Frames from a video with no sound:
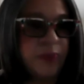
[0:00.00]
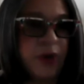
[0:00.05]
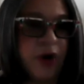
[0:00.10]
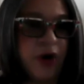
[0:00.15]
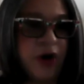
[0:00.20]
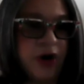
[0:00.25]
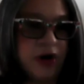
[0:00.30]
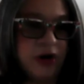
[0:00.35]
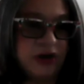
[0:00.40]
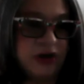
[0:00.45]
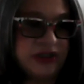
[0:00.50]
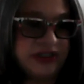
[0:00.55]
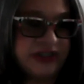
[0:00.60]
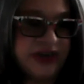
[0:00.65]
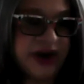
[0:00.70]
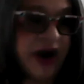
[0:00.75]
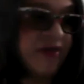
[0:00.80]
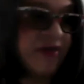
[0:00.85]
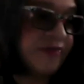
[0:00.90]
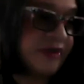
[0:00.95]
Our
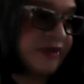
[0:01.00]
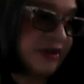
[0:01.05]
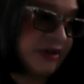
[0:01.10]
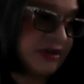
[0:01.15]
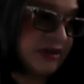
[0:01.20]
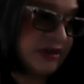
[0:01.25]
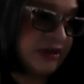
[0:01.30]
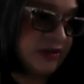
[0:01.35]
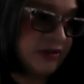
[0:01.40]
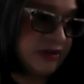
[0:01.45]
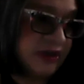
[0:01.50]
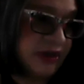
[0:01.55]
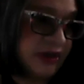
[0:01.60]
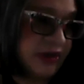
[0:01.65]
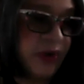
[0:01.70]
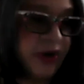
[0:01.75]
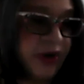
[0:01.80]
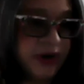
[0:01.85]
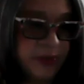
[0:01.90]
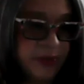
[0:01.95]
staff does use it
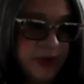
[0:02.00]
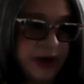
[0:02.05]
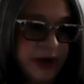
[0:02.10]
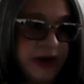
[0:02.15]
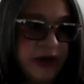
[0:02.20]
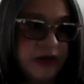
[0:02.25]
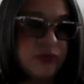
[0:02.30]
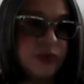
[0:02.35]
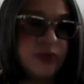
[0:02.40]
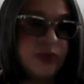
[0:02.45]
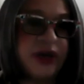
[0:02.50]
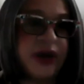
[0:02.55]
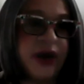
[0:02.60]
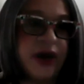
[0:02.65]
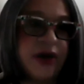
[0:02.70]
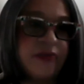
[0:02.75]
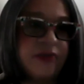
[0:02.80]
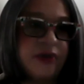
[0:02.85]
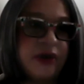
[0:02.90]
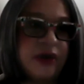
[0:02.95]
quite a bit. We
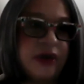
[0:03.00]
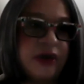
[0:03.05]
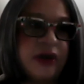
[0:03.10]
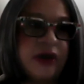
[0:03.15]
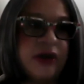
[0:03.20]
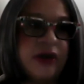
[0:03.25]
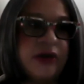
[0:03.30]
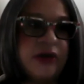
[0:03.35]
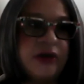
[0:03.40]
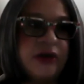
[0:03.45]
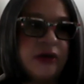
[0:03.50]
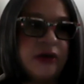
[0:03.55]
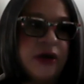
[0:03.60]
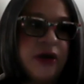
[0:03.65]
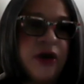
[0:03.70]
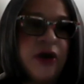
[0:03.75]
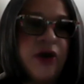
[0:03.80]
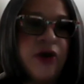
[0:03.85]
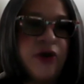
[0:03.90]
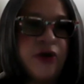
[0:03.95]
have it in
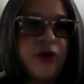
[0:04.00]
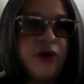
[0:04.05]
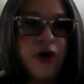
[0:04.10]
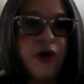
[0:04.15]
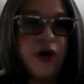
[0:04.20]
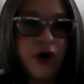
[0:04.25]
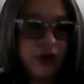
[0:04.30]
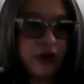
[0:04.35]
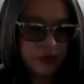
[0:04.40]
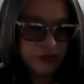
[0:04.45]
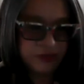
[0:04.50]
all of